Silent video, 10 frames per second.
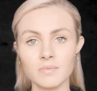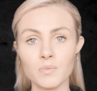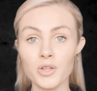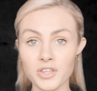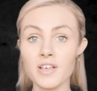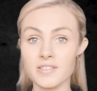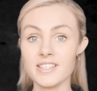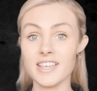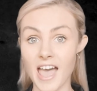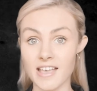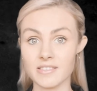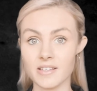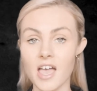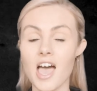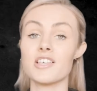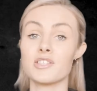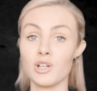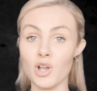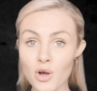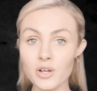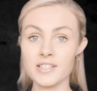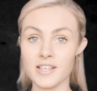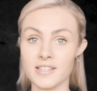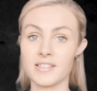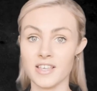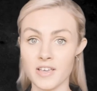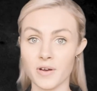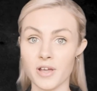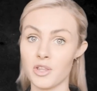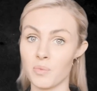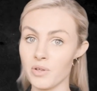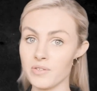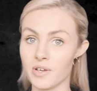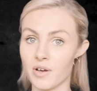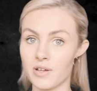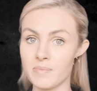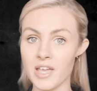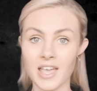Well, the answer is yes. As long as there's a 0 in the ones column,